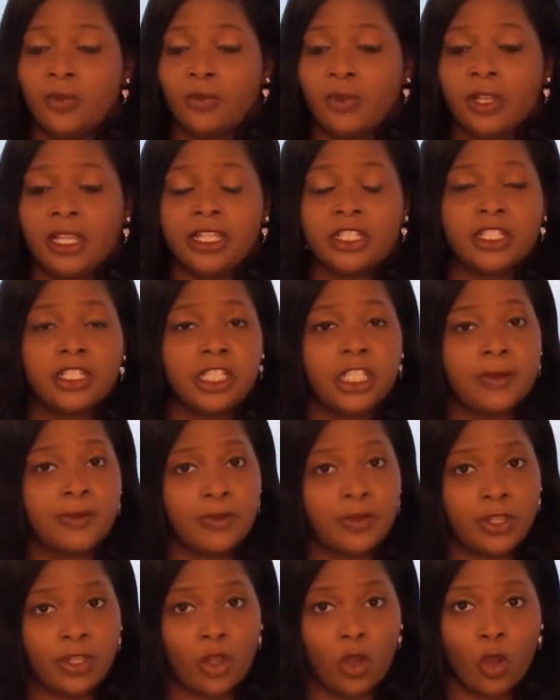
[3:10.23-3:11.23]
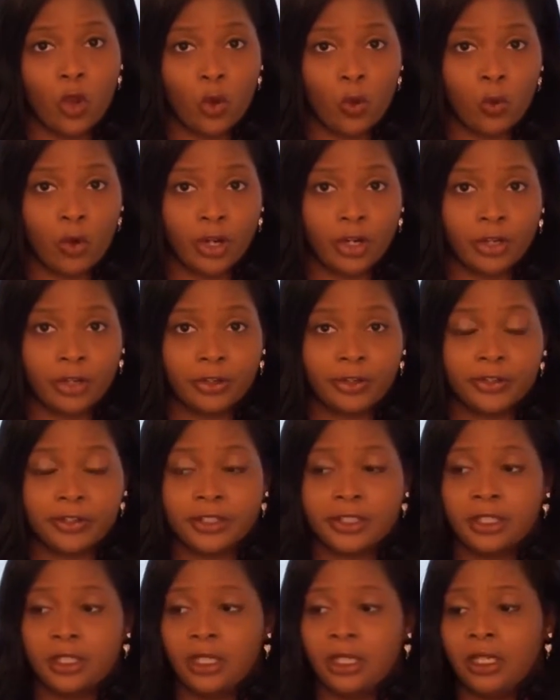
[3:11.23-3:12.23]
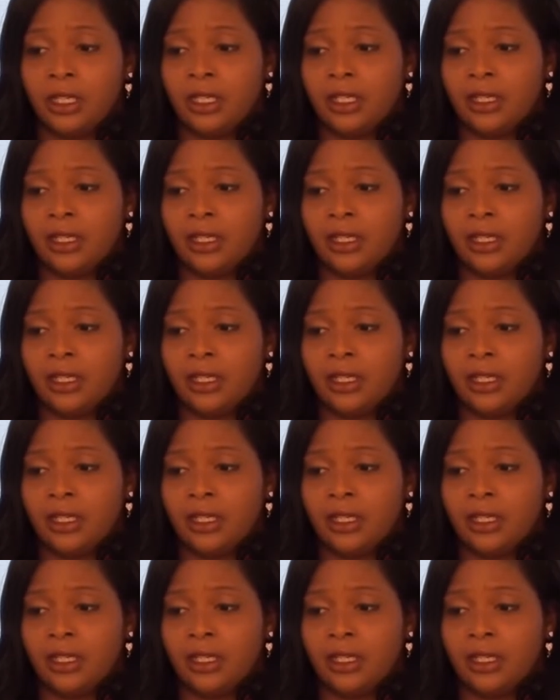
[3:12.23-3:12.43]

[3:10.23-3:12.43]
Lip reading: relationships with coworkers,